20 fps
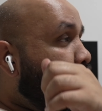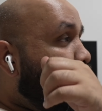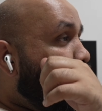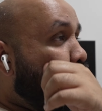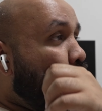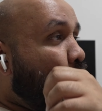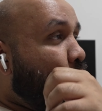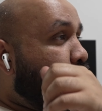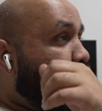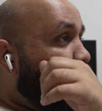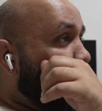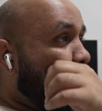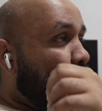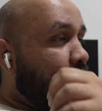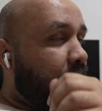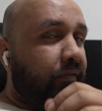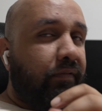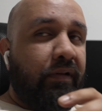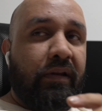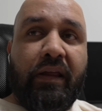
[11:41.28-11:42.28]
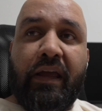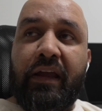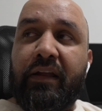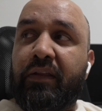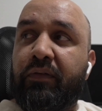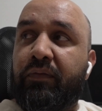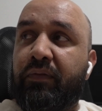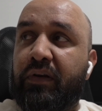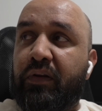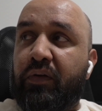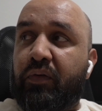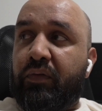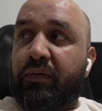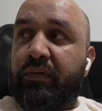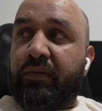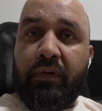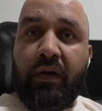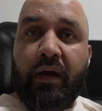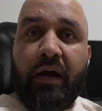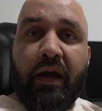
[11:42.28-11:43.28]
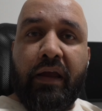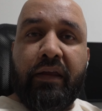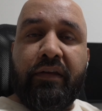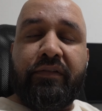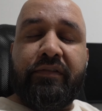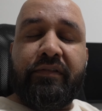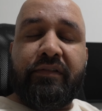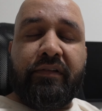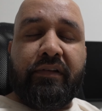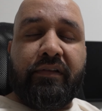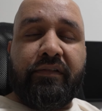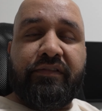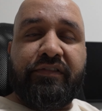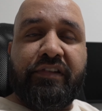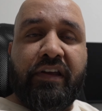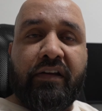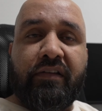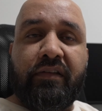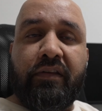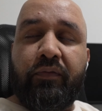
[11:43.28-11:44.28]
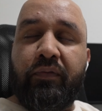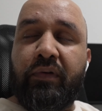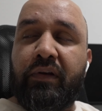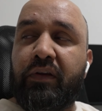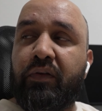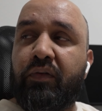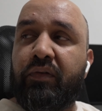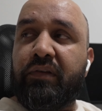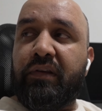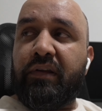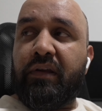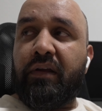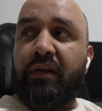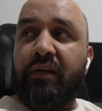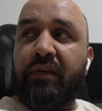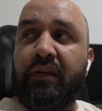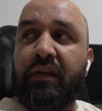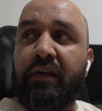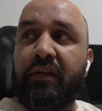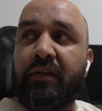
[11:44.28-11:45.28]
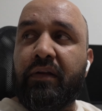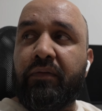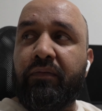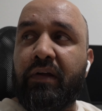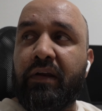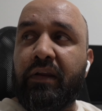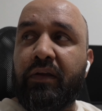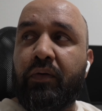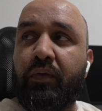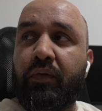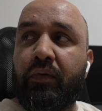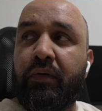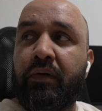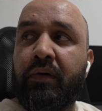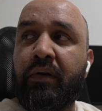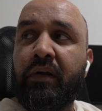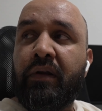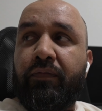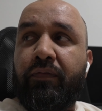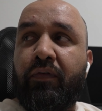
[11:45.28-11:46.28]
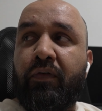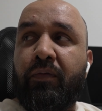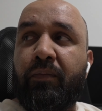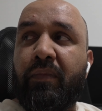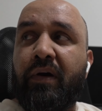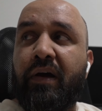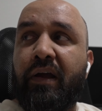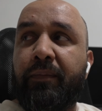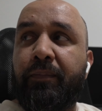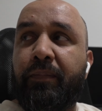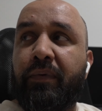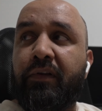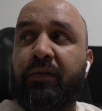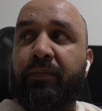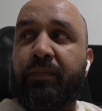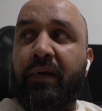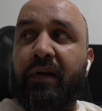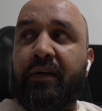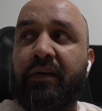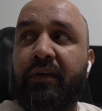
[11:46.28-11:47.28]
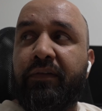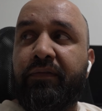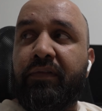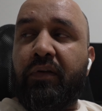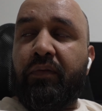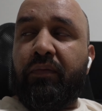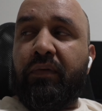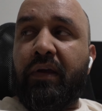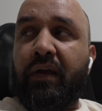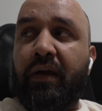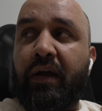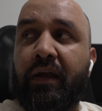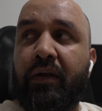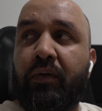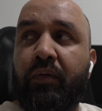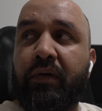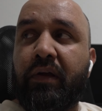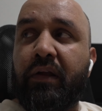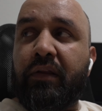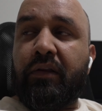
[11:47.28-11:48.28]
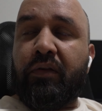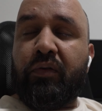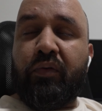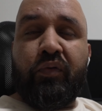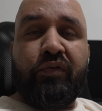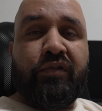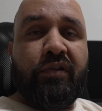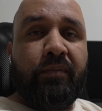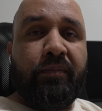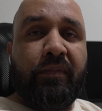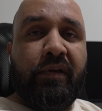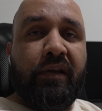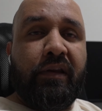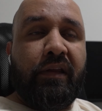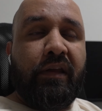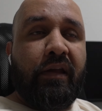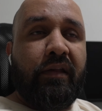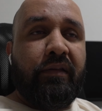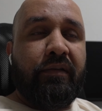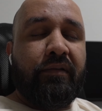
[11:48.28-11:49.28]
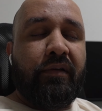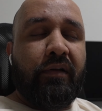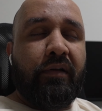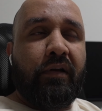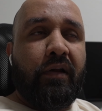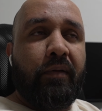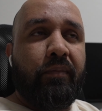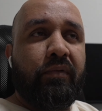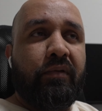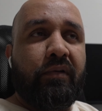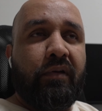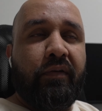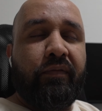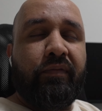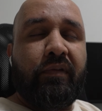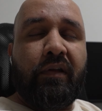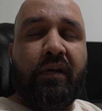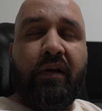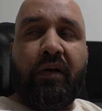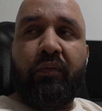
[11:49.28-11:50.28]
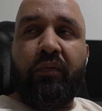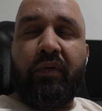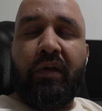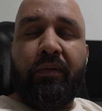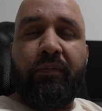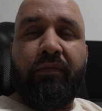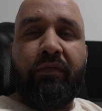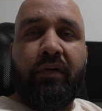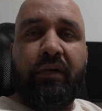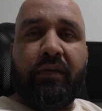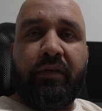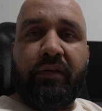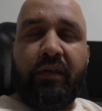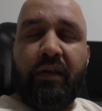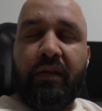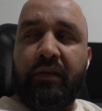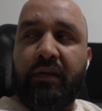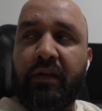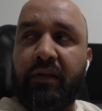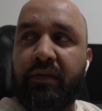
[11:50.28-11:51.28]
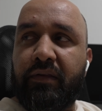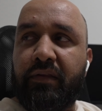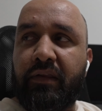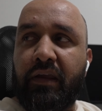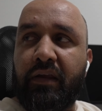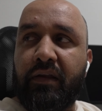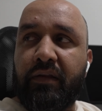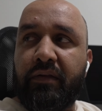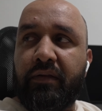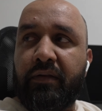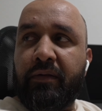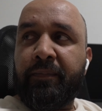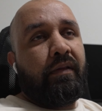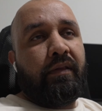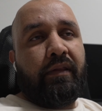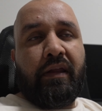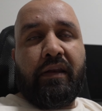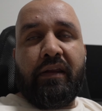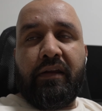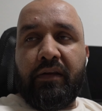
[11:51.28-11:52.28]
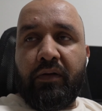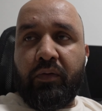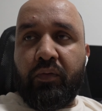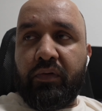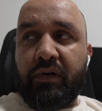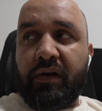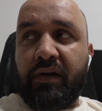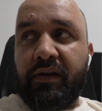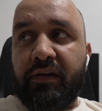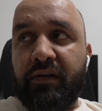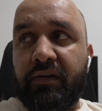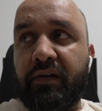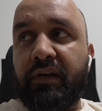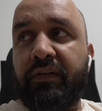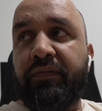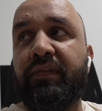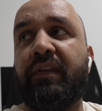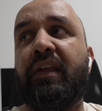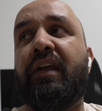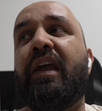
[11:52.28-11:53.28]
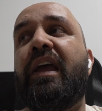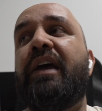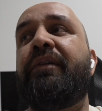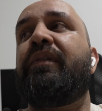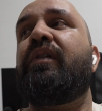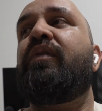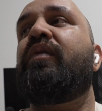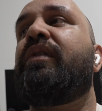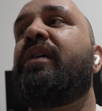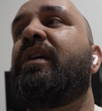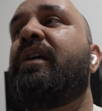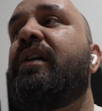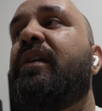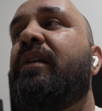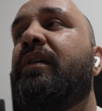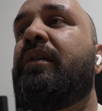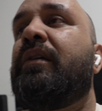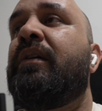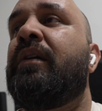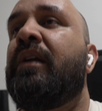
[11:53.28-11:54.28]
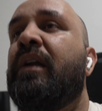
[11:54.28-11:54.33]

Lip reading: Hopefully they will like the videos. I check the videos here. These are very good. For my perspective, the way I look at the social media, Instagram stuff, they are way worse than these things. They need a good editor. If they have a good editor,